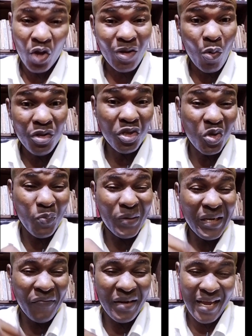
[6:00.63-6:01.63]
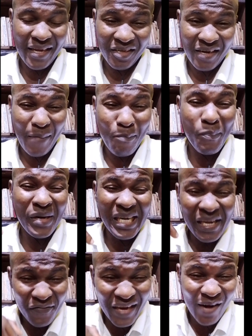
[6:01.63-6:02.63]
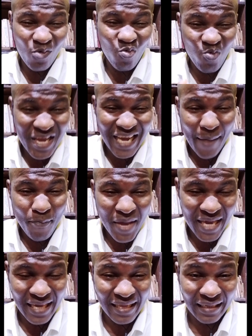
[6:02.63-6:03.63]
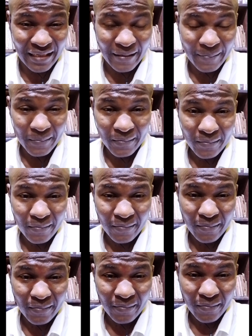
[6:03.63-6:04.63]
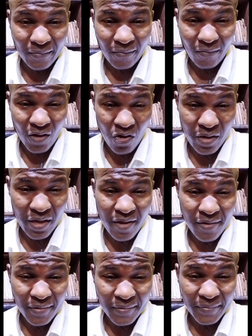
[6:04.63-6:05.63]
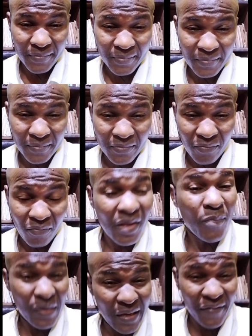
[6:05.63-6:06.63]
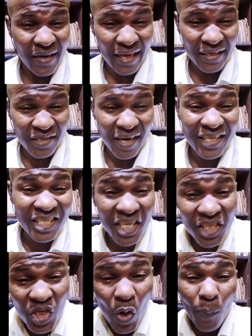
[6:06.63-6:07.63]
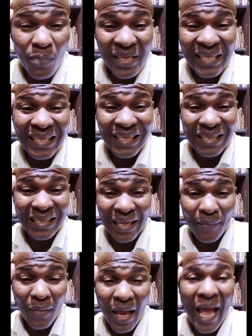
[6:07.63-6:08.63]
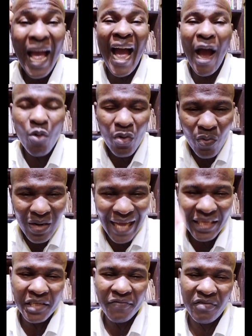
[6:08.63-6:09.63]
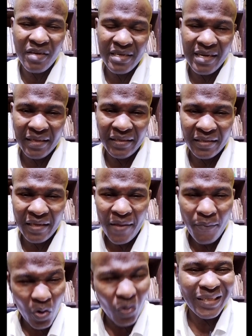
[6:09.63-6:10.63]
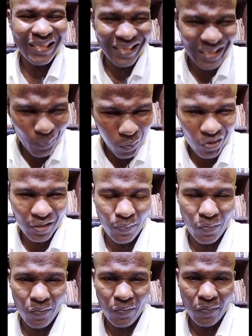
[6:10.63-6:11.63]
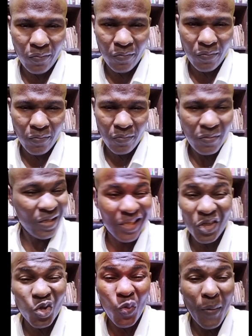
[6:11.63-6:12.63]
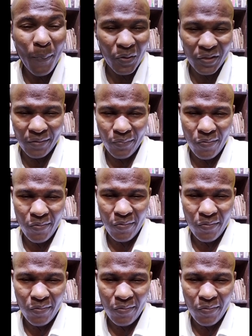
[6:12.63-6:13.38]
So I want you to believe in Nigeria. Believe that we can make it. Okay? Believe in Nigeria. Change the operating system and we will achieve greatness, because it is possible. It is super possible.